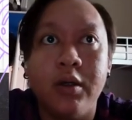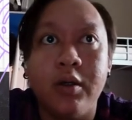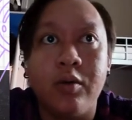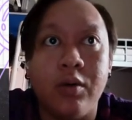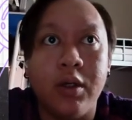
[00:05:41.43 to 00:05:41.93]

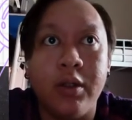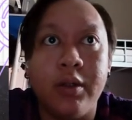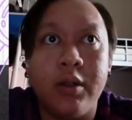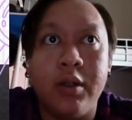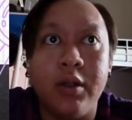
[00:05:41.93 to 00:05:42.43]

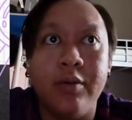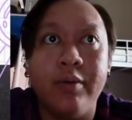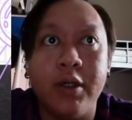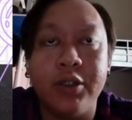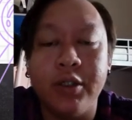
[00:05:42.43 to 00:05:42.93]
quality
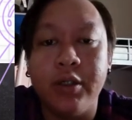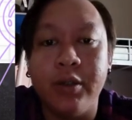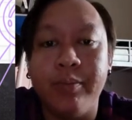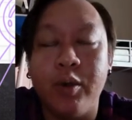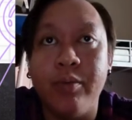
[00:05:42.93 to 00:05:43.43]
function
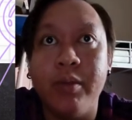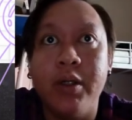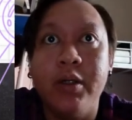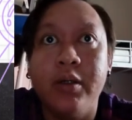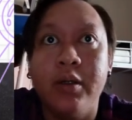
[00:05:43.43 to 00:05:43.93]
deployment
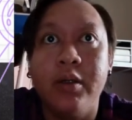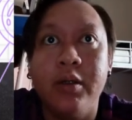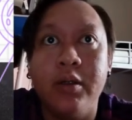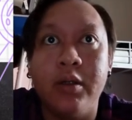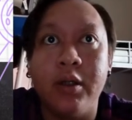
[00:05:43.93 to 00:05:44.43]

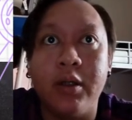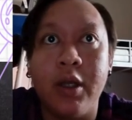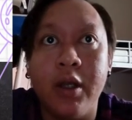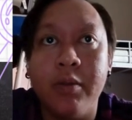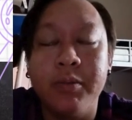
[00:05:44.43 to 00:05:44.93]
that
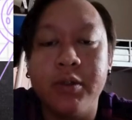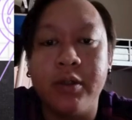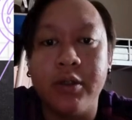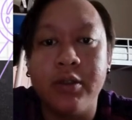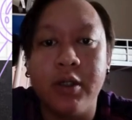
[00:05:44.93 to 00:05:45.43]
helps
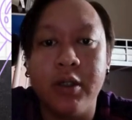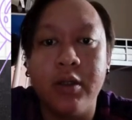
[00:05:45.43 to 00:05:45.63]
translate